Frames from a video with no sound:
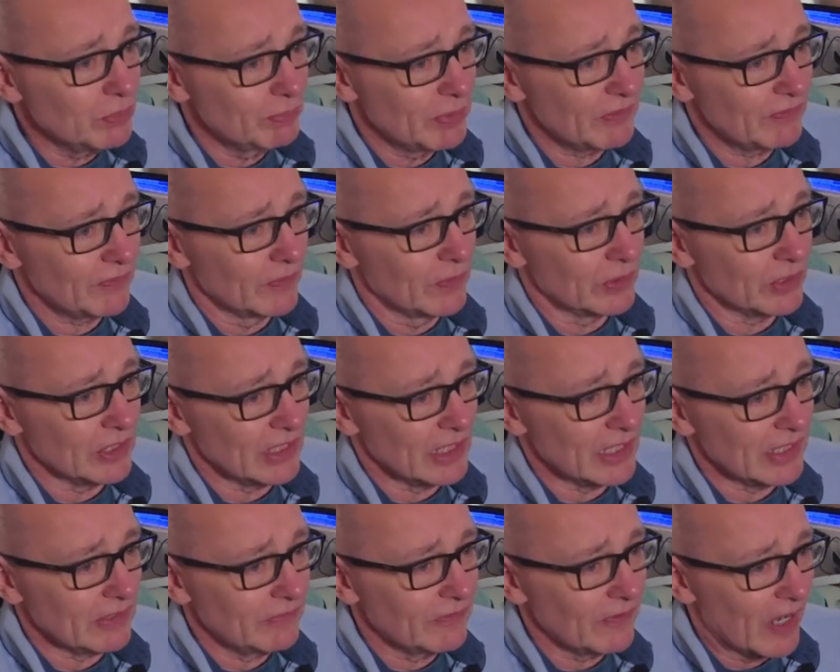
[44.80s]
before you
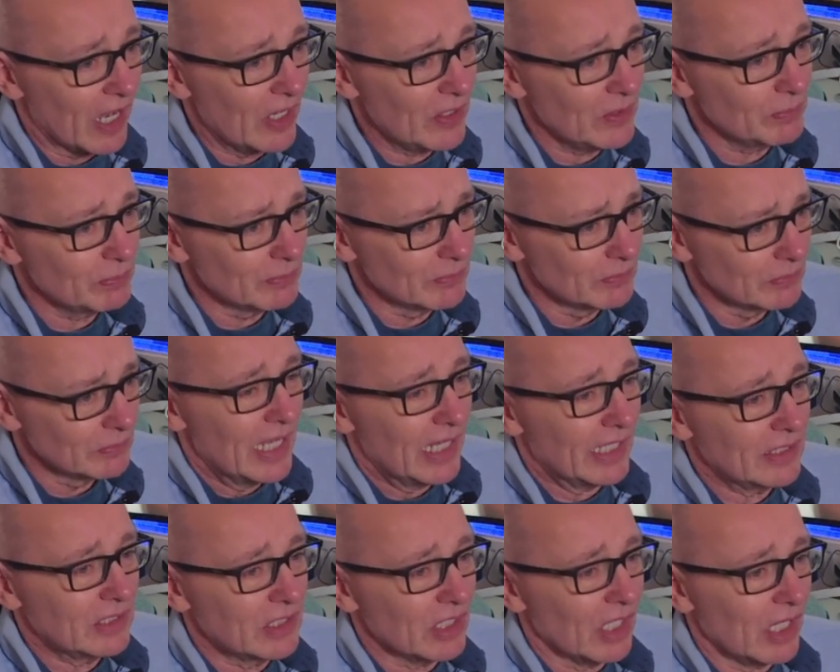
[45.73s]
leave home
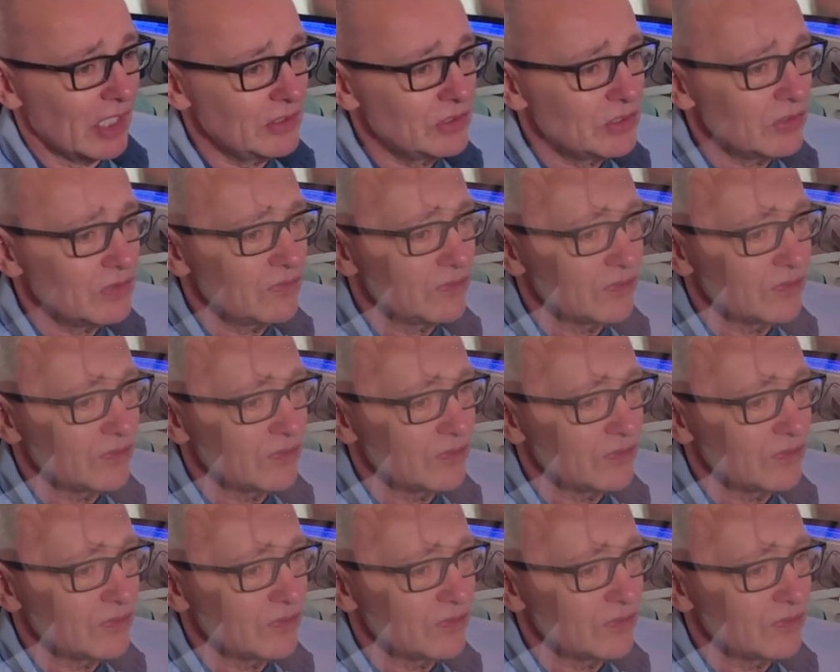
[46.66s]
and guide you